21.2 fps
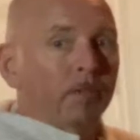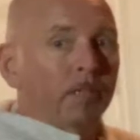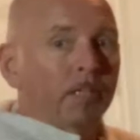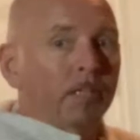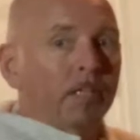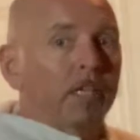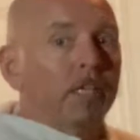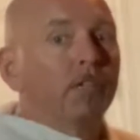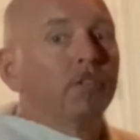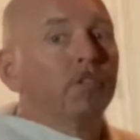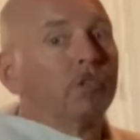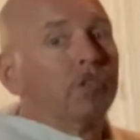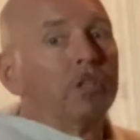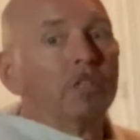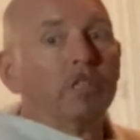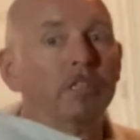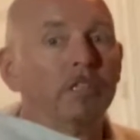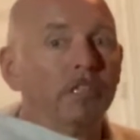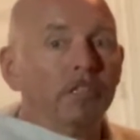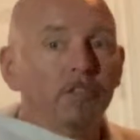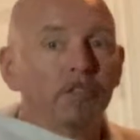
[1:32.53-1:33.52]
it's going
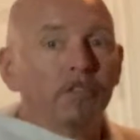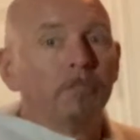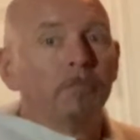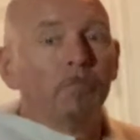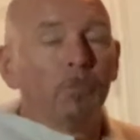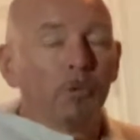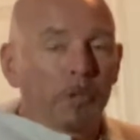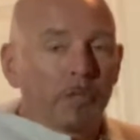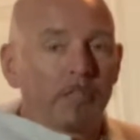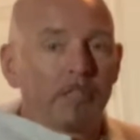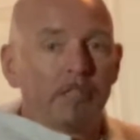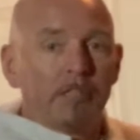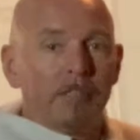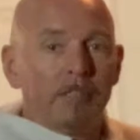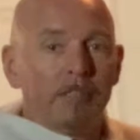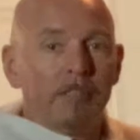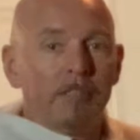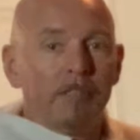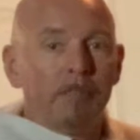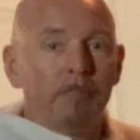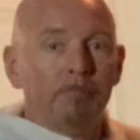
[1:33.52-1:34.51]
to need some work,
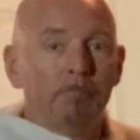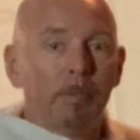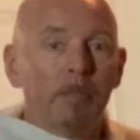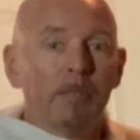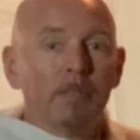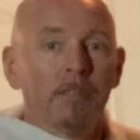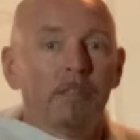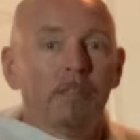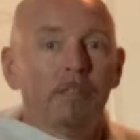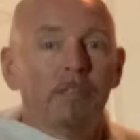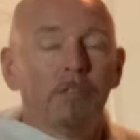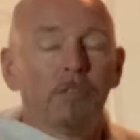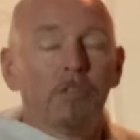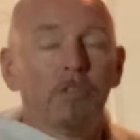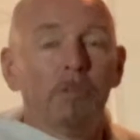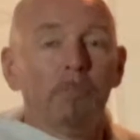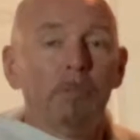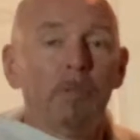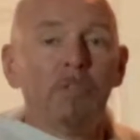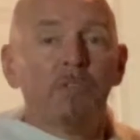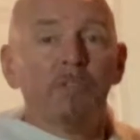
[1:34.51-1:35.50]
but it's
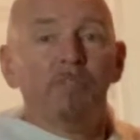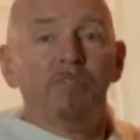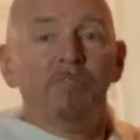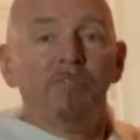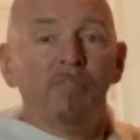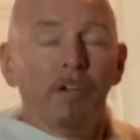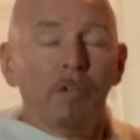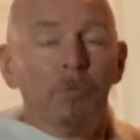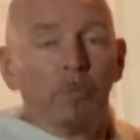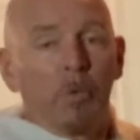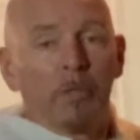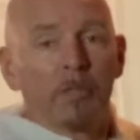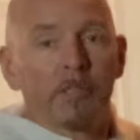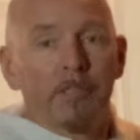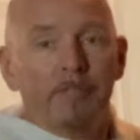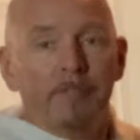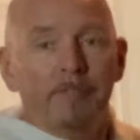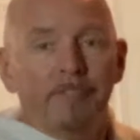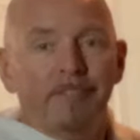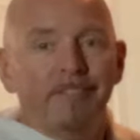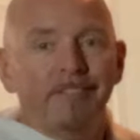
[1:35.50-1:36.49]
going to be some fun work.
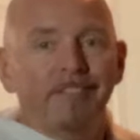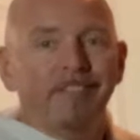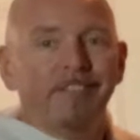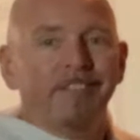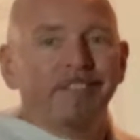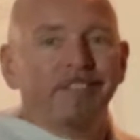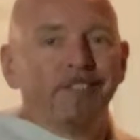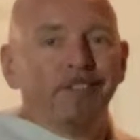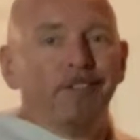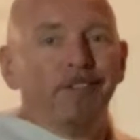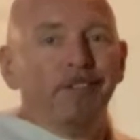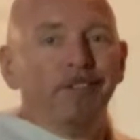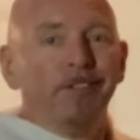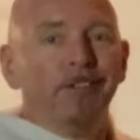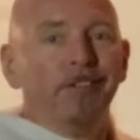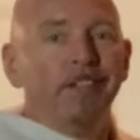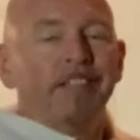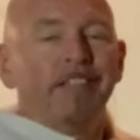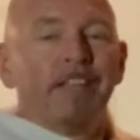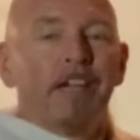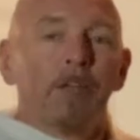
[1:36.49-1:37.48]
So
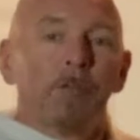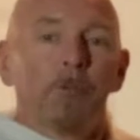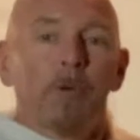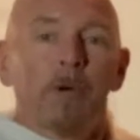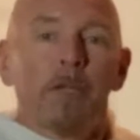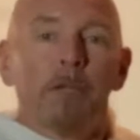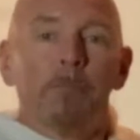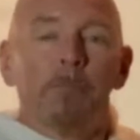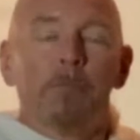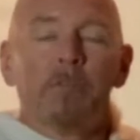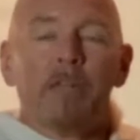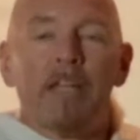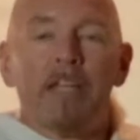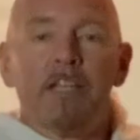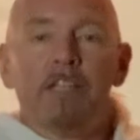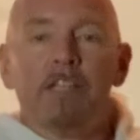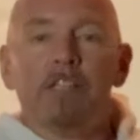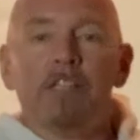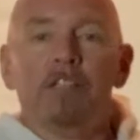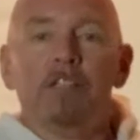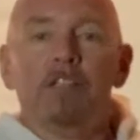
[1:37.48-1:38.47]
that's why I'm
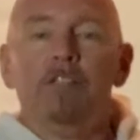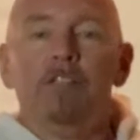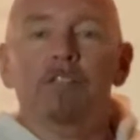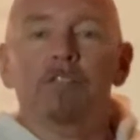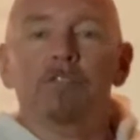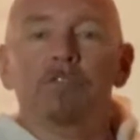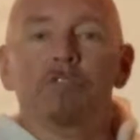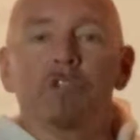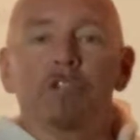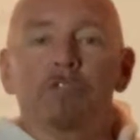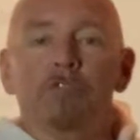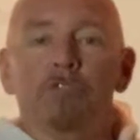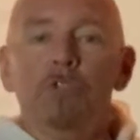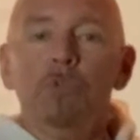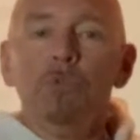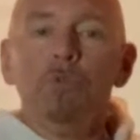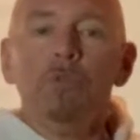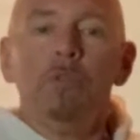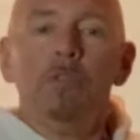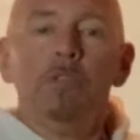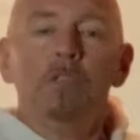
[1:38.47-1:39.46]
standing in front of
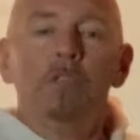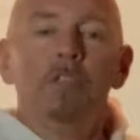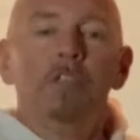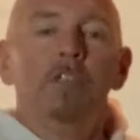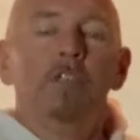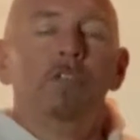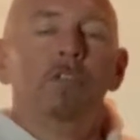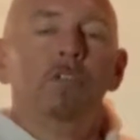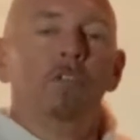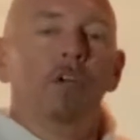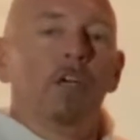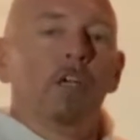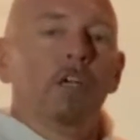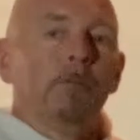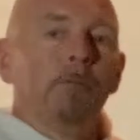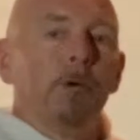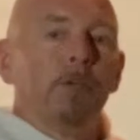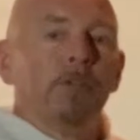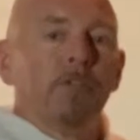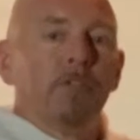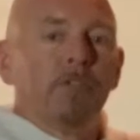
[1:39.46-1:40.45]
you talking
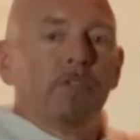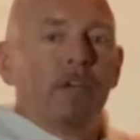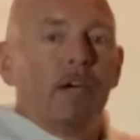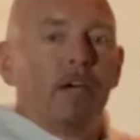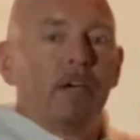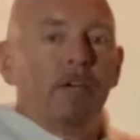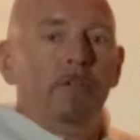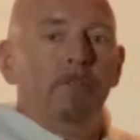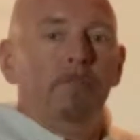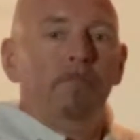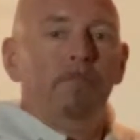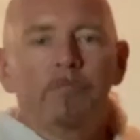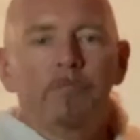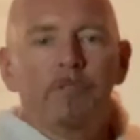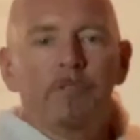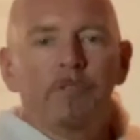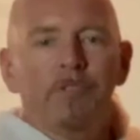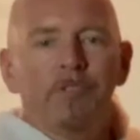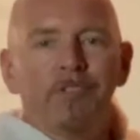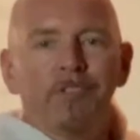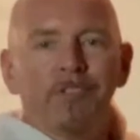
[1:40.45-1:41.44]
about this car.
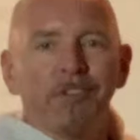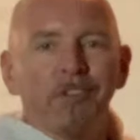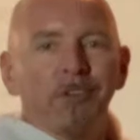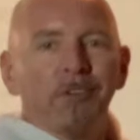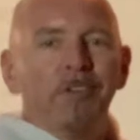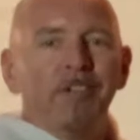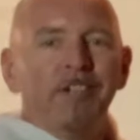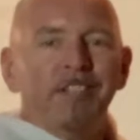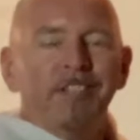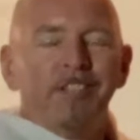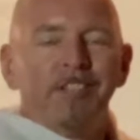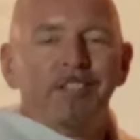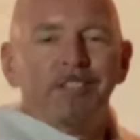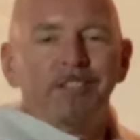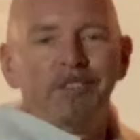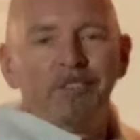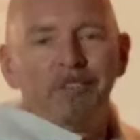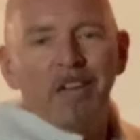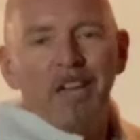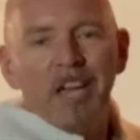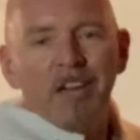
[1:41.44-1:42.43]
So
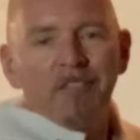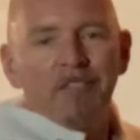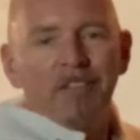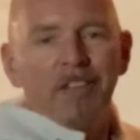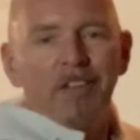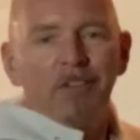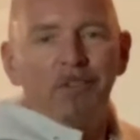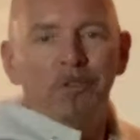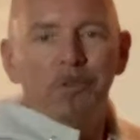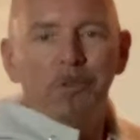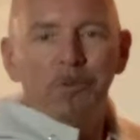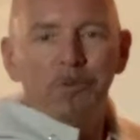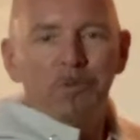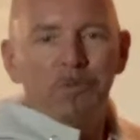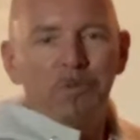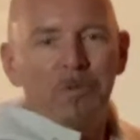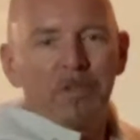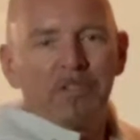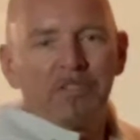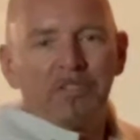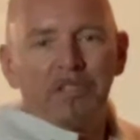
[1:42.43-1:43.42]
you have that old
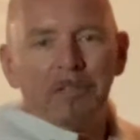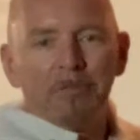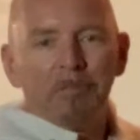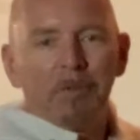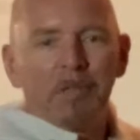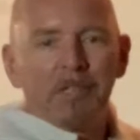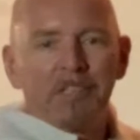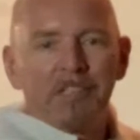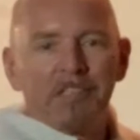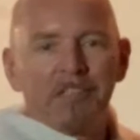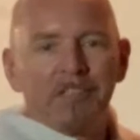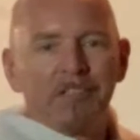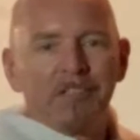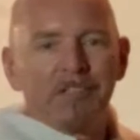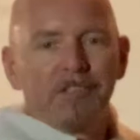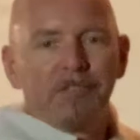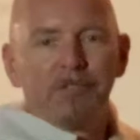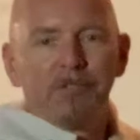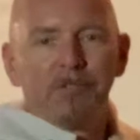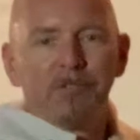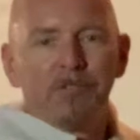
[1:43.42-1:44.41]
rusty bucket
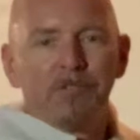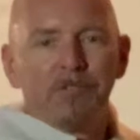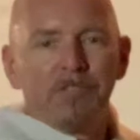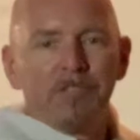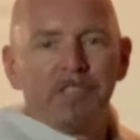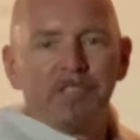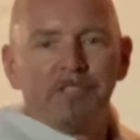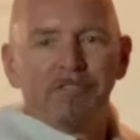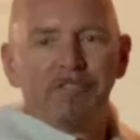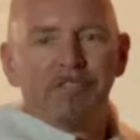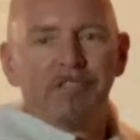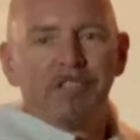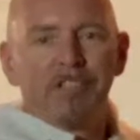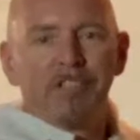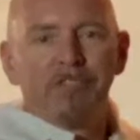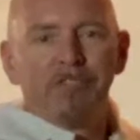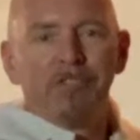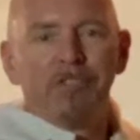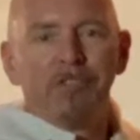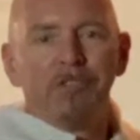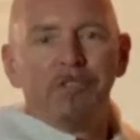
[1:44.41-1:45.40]
looking right in front
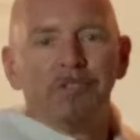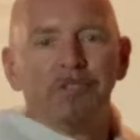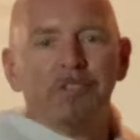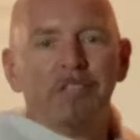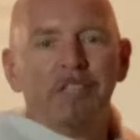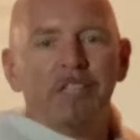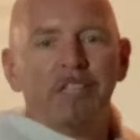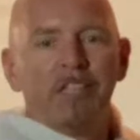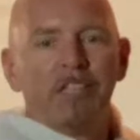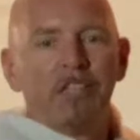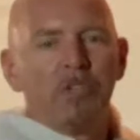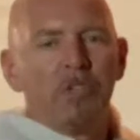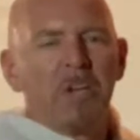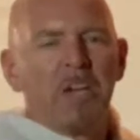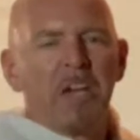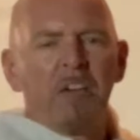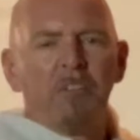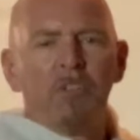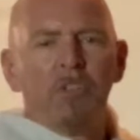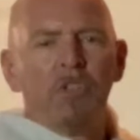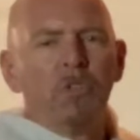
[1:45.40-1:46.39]
of you, and you
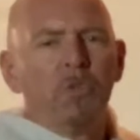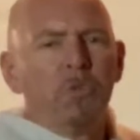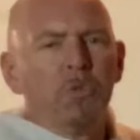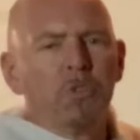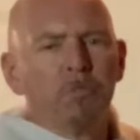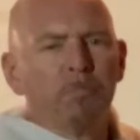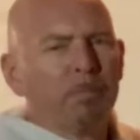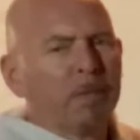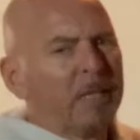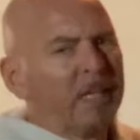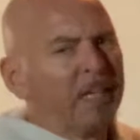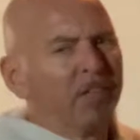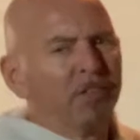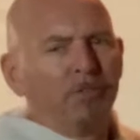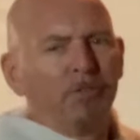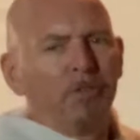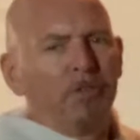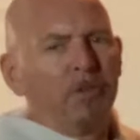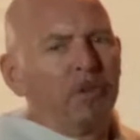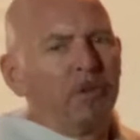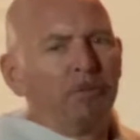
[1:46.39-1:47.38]
have huge plans
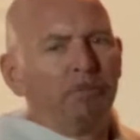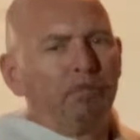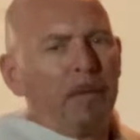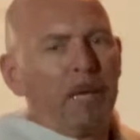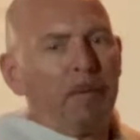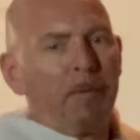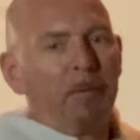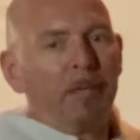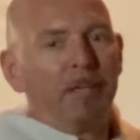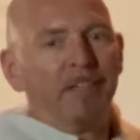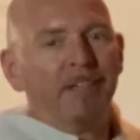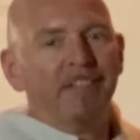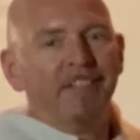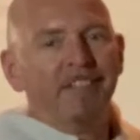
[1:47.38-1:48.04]
for this baby.